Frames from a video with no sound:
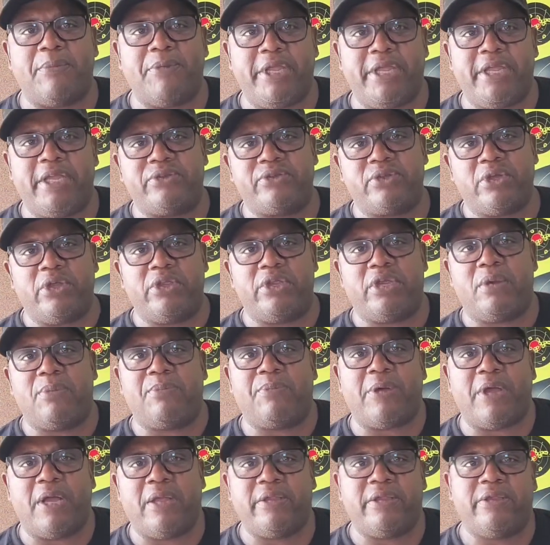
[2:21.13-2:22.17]
the intro,
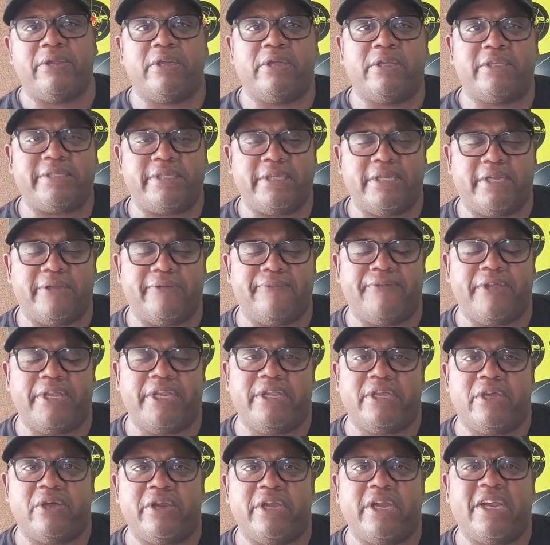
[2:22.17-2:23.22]
you'll see the
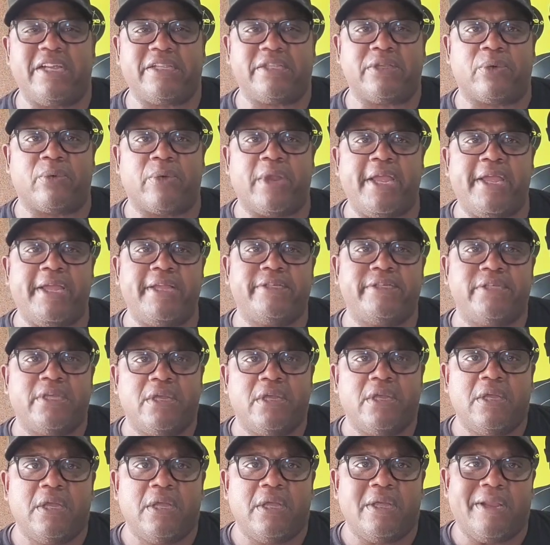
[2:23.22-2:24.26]
video there at the range.
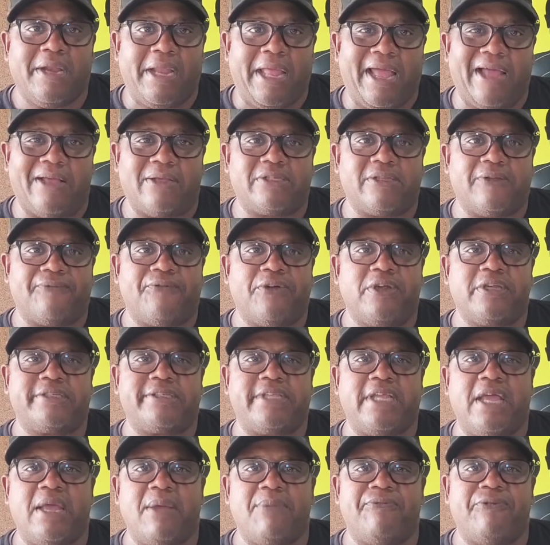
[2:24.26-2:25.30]
That was the
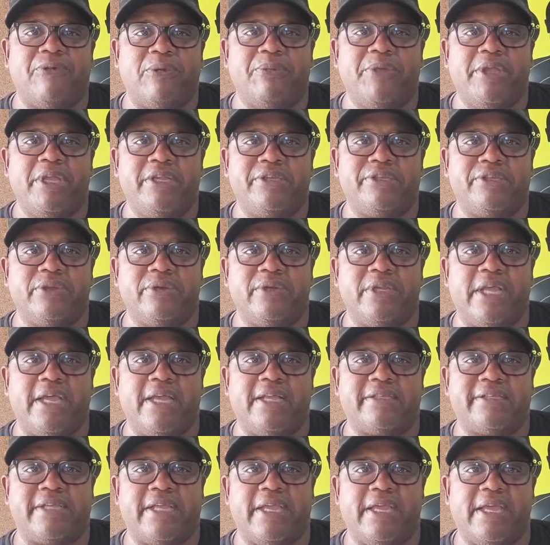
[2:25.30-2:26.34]
first time for me shooting the
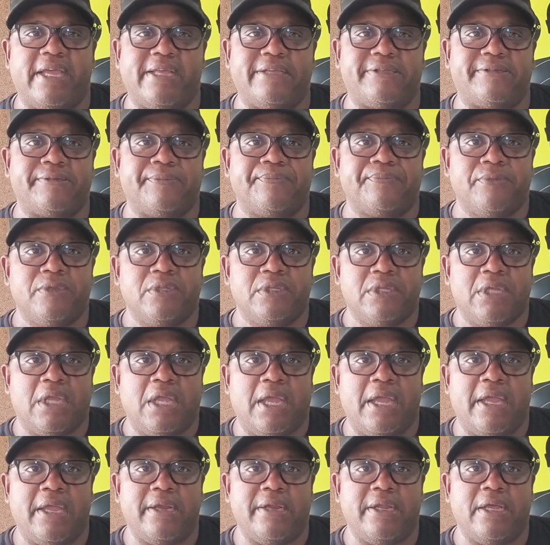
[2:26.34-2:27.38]
SKS,
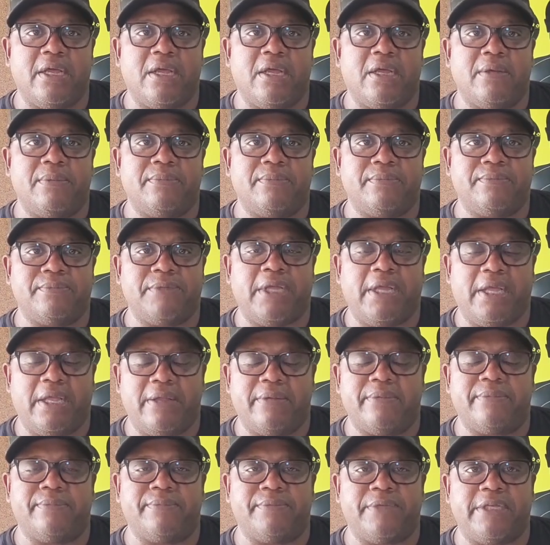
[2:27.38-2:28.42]
and
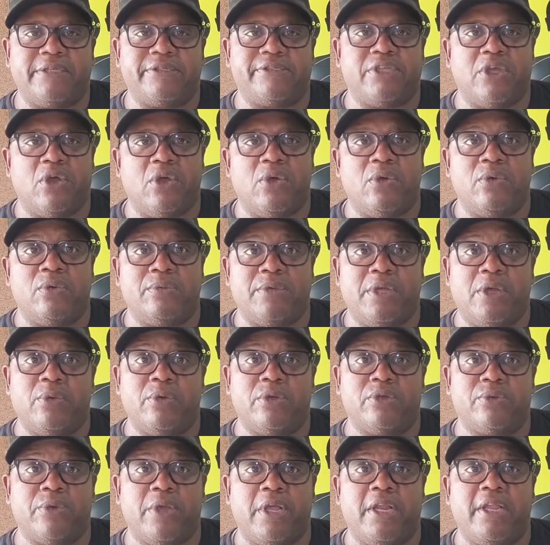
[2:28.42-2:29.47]
so it
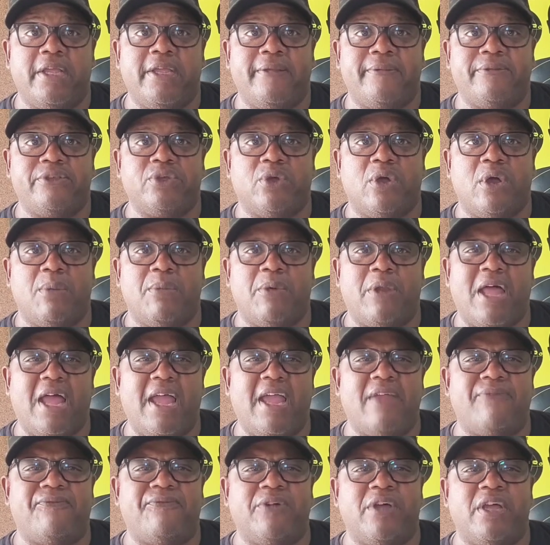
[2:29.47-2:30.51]
was really enjoyable.
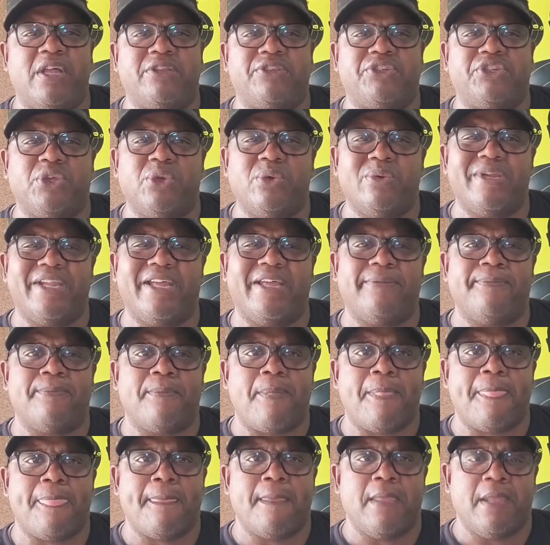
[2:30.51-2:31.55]
I had fun shooting it.
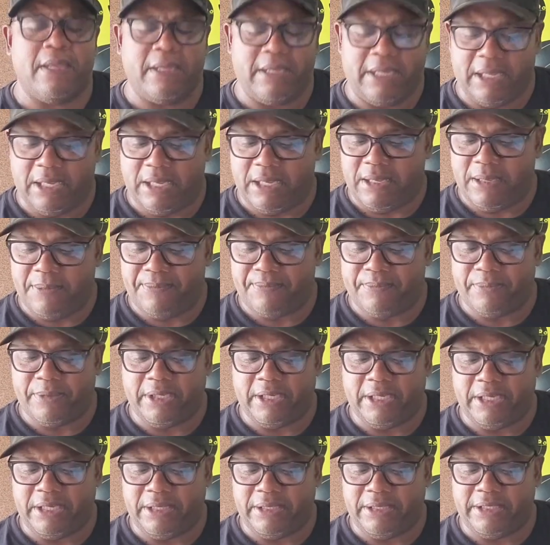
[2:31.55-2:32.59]

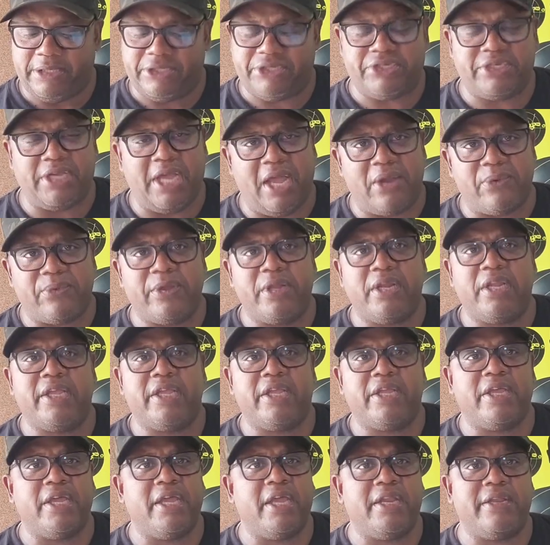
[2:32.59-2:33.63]
It shot really
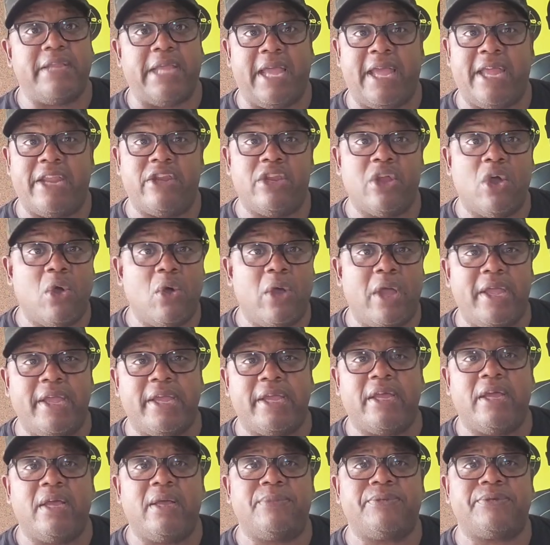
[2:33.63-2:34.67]
good. I had no
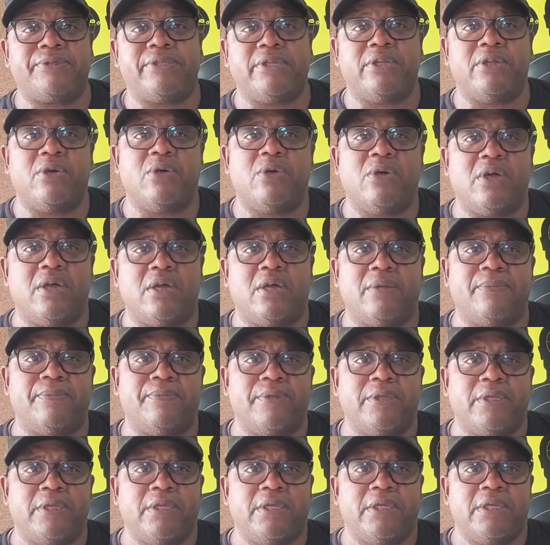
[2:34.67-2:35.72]
hang-ups, no